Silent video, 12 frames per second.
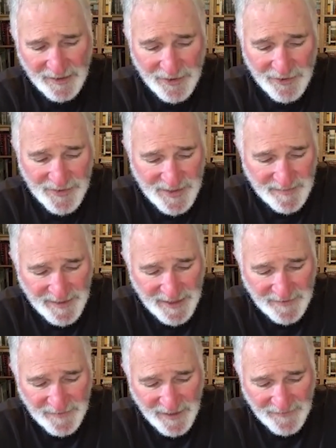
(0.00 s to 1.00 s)
It used to be
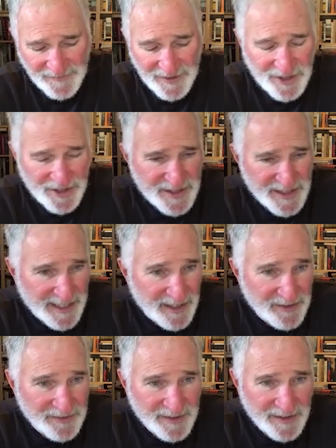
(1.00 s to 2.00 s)
a fishing
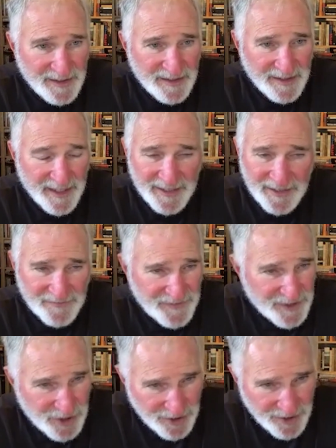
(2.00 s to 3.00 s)
town, and the
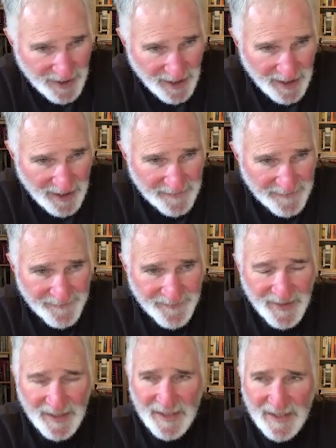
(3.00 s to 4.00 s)
fish are gone.
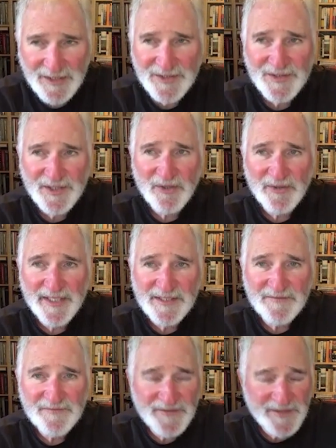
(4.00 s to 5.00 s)
So it's
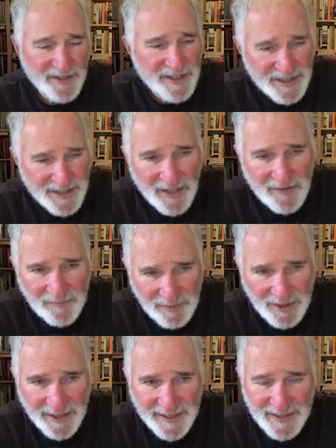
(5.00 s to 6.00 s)
a very tough
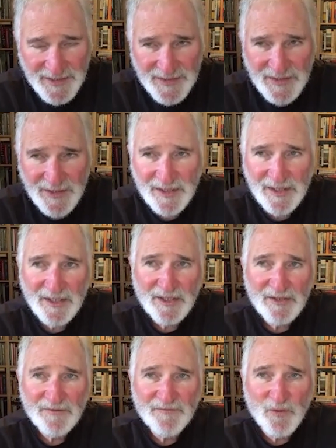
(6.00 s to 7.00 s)
place
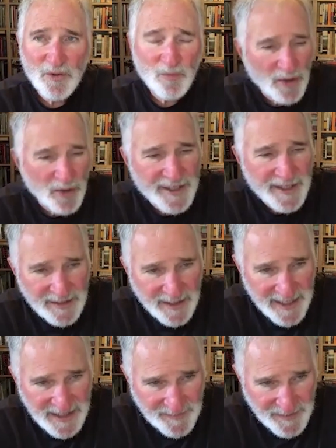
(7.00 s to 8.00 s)
for working
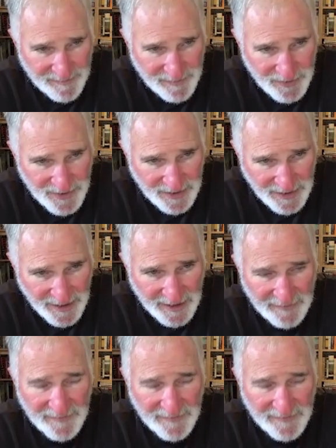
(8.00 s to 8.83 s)
class people to live.